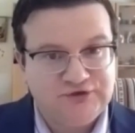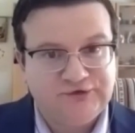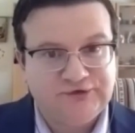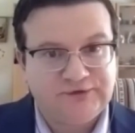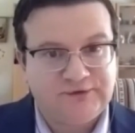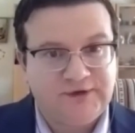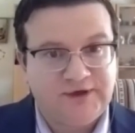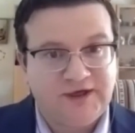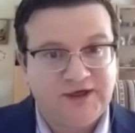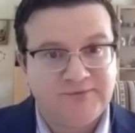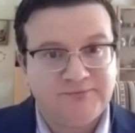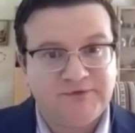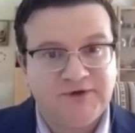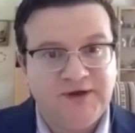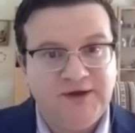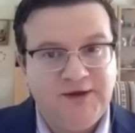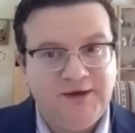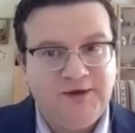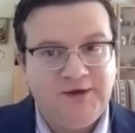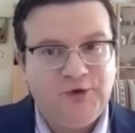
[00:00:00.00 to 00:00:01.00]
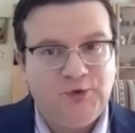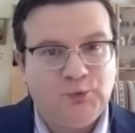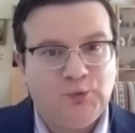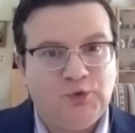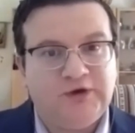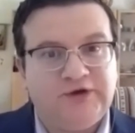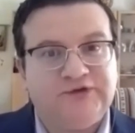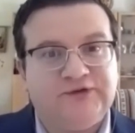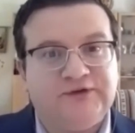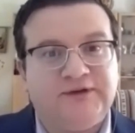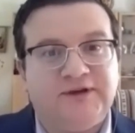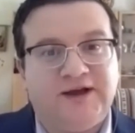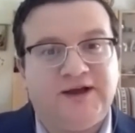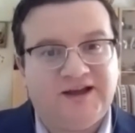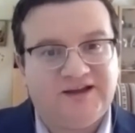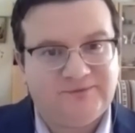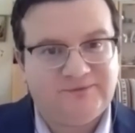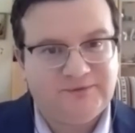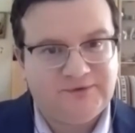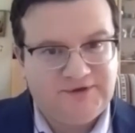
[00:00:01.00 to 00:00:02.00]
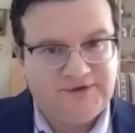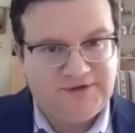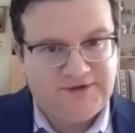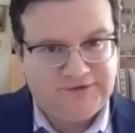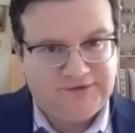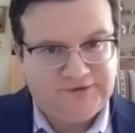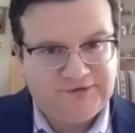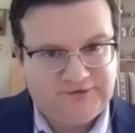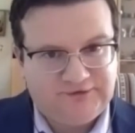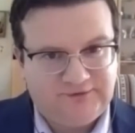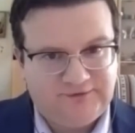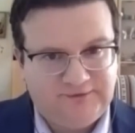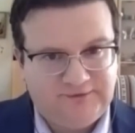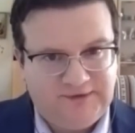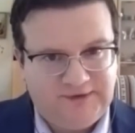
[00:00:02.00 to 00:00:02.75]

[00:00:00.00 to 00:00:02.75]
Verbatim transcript: described, what is alive within us?